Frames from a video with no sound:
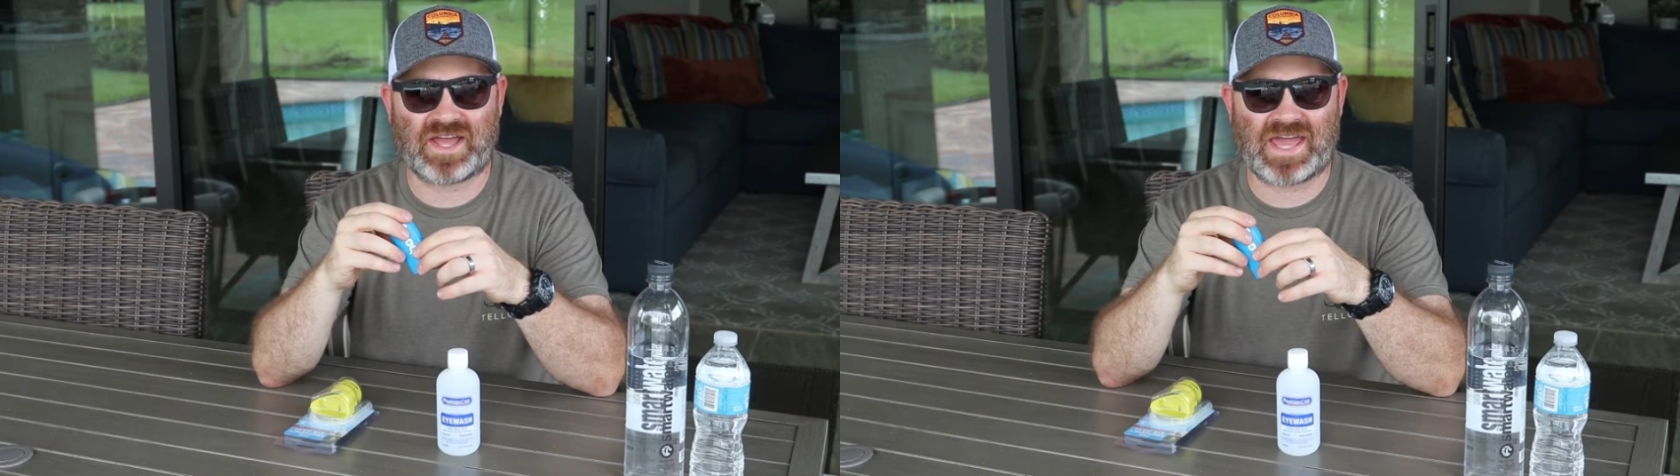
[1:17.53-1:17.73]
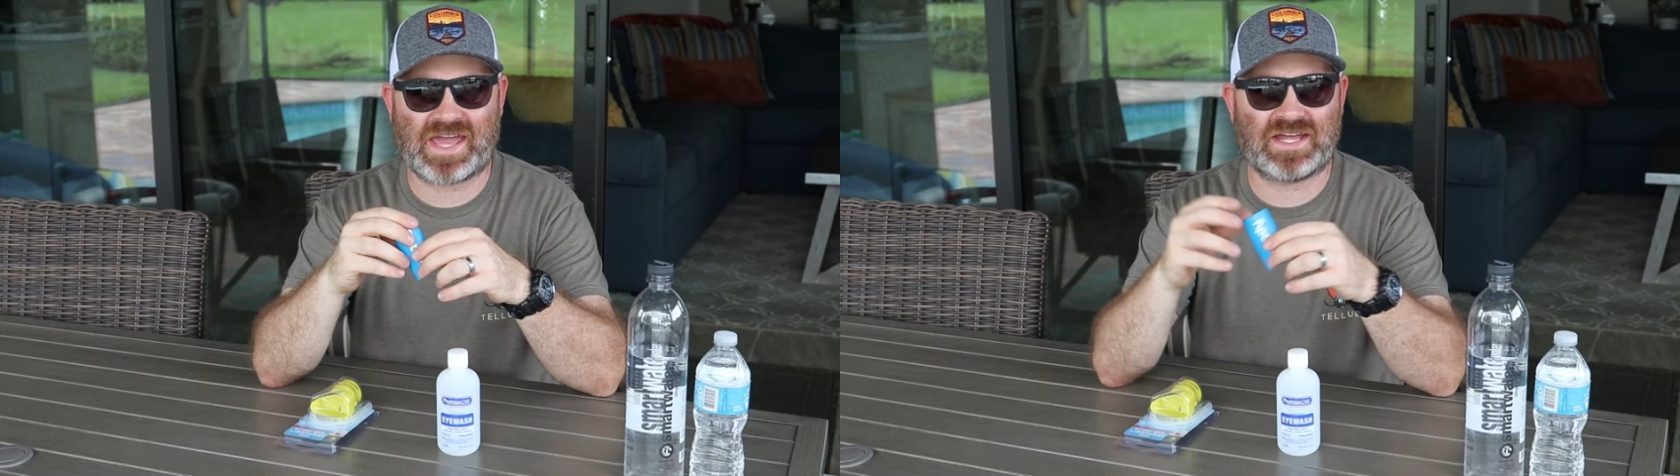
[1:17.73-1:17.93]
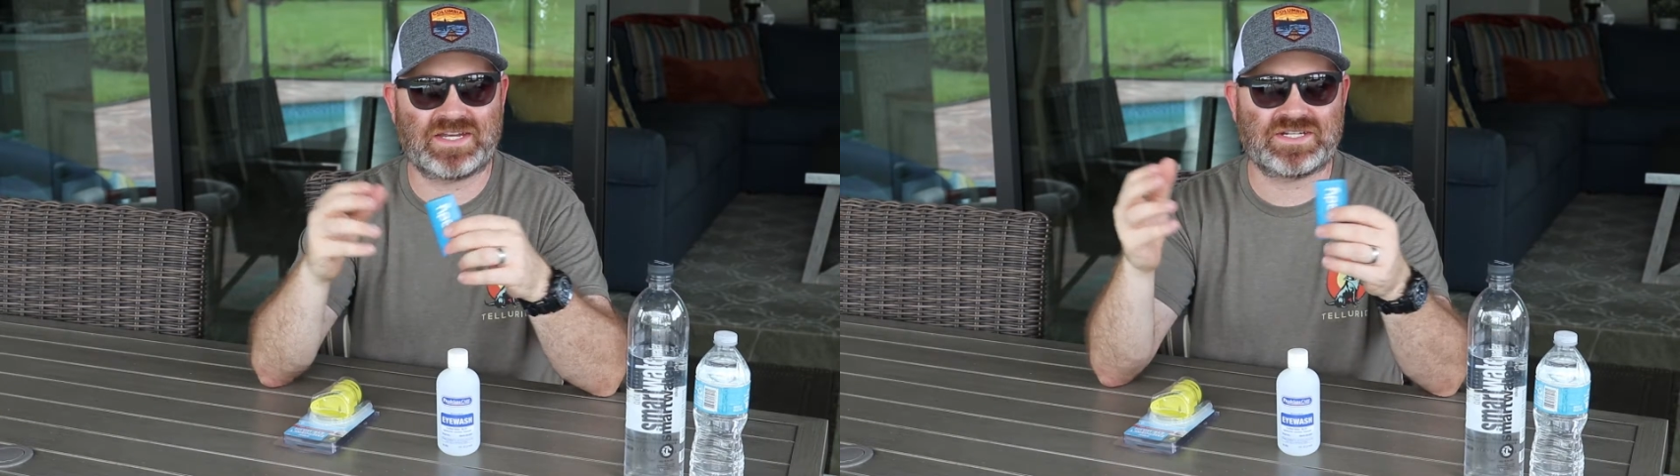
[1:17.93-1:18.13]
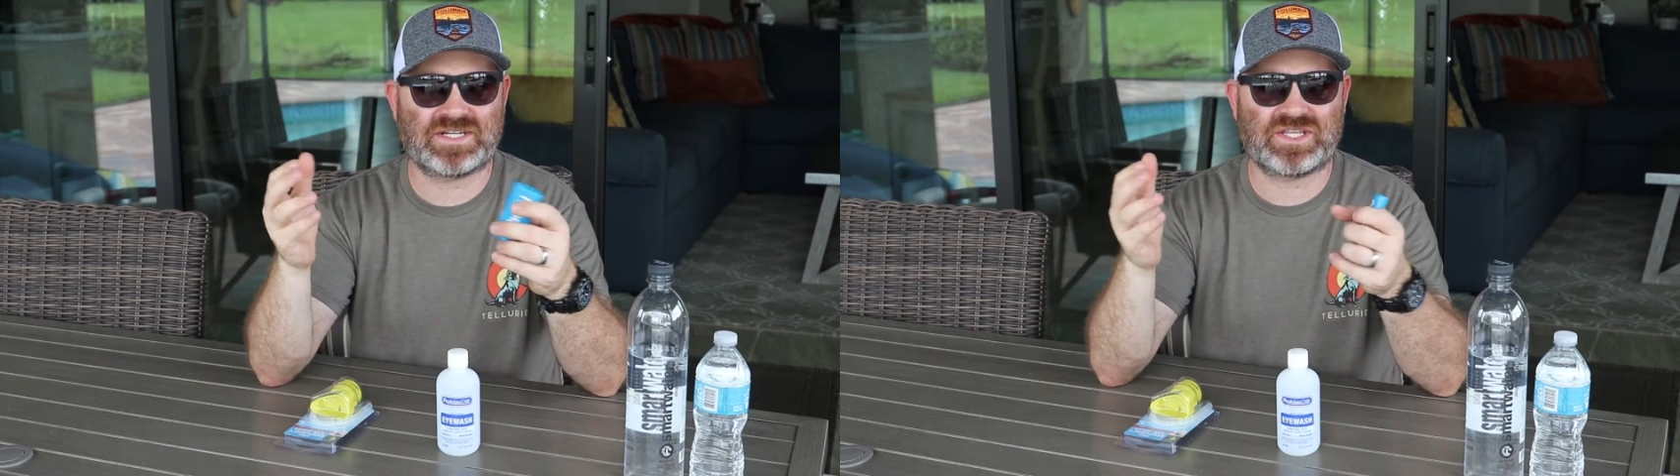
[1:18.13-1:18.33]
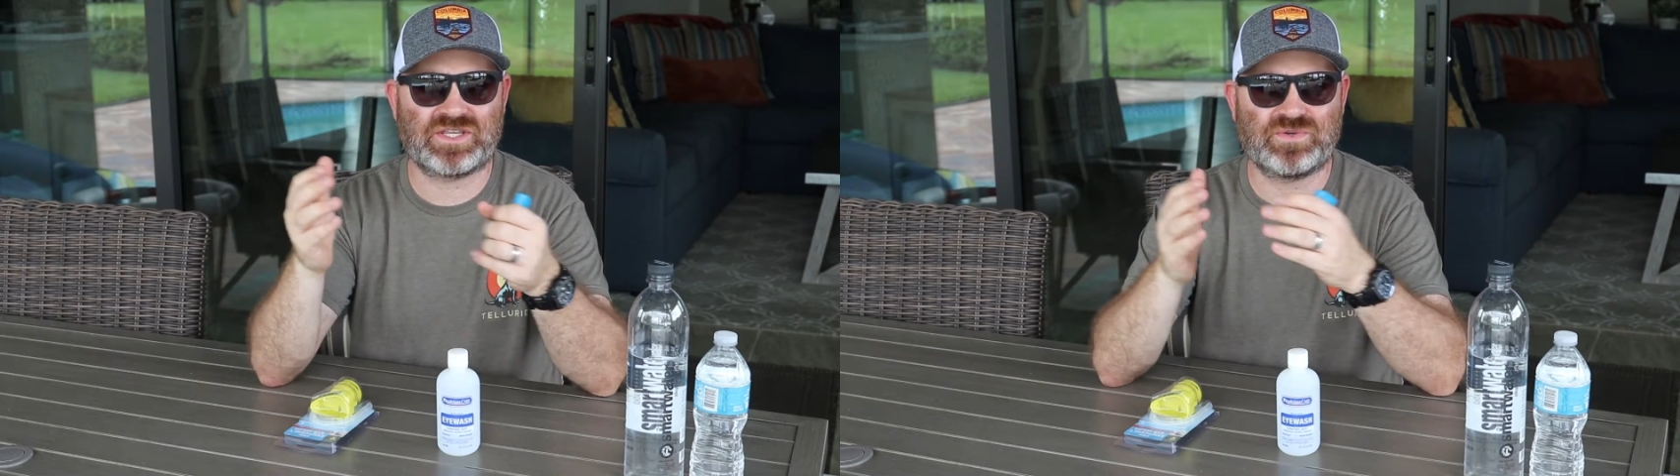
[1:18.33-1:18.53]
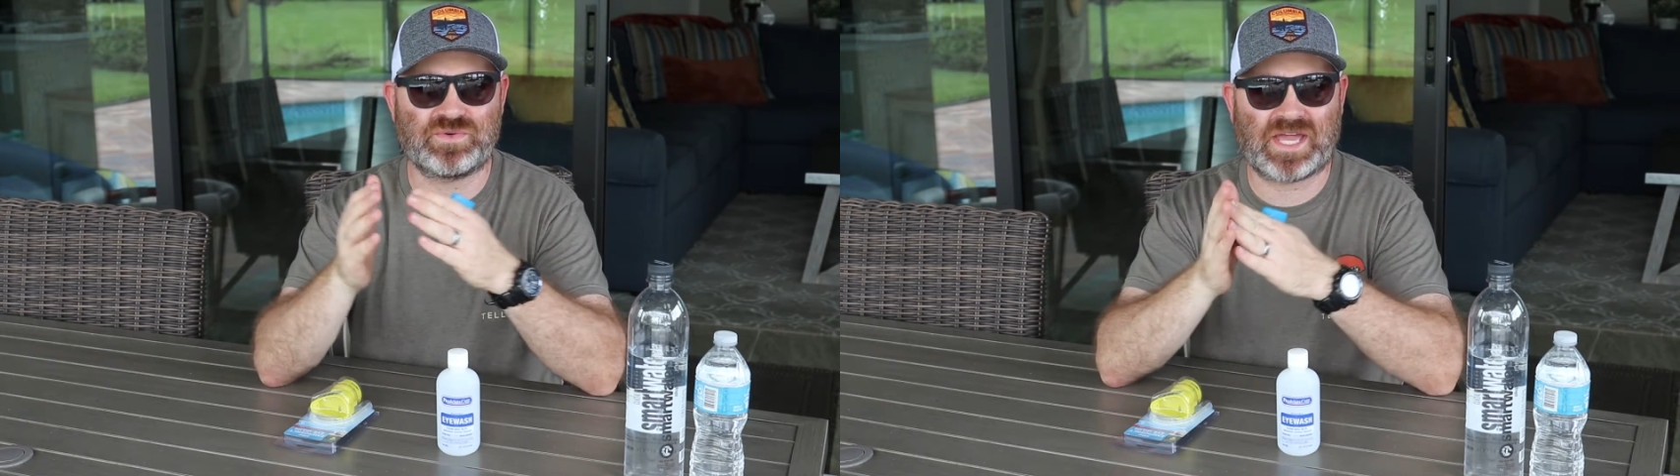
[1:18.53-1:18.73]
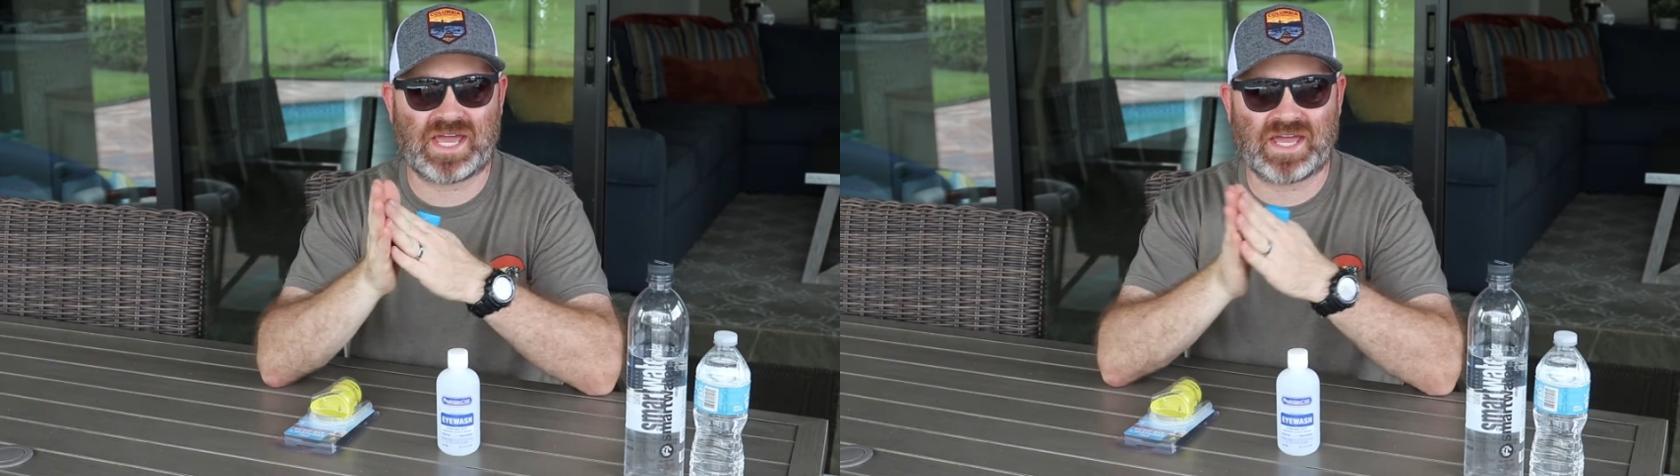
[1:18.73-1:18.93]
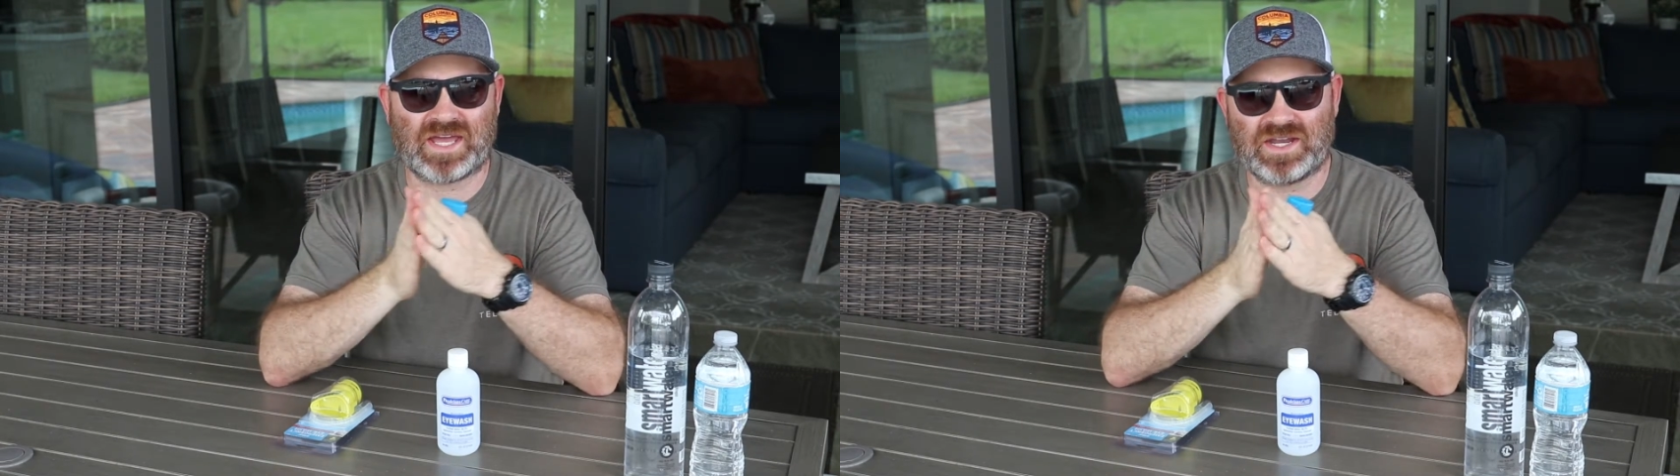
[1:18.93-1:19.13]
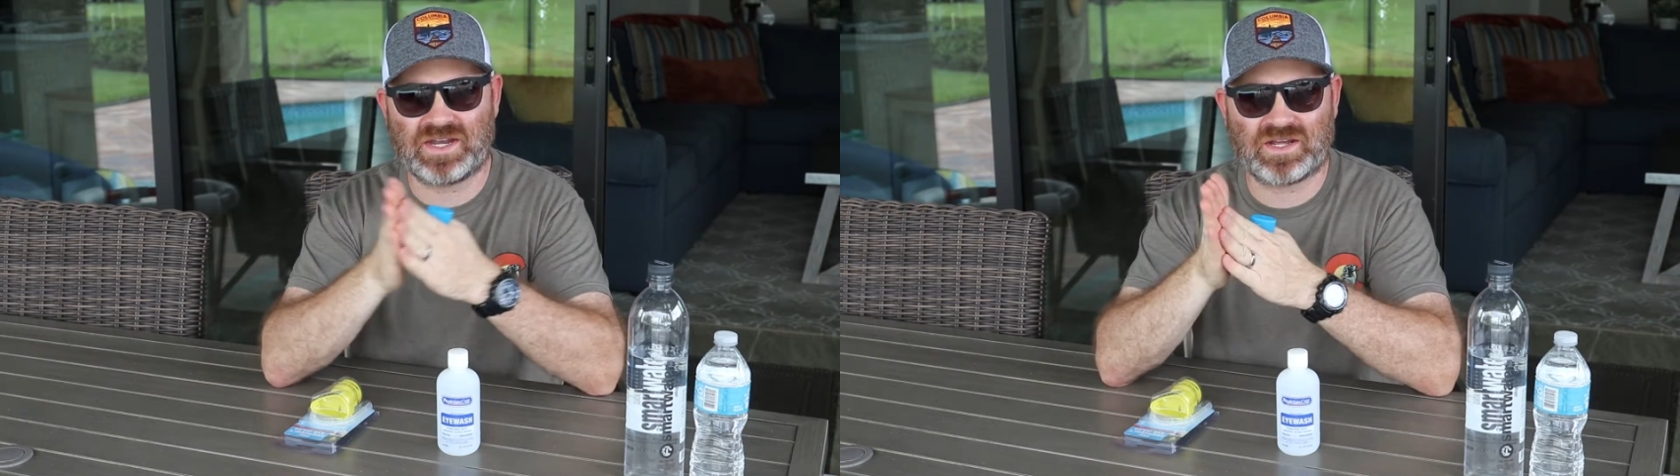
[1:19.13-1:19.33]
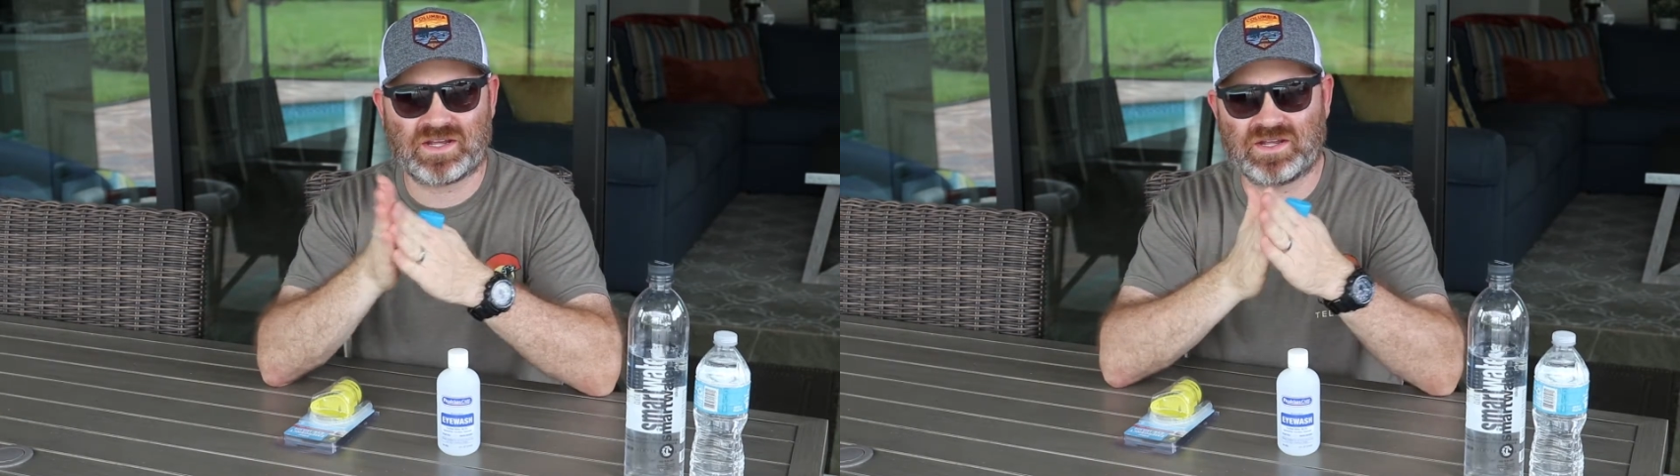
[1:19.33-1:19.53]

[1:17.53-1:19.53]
and you can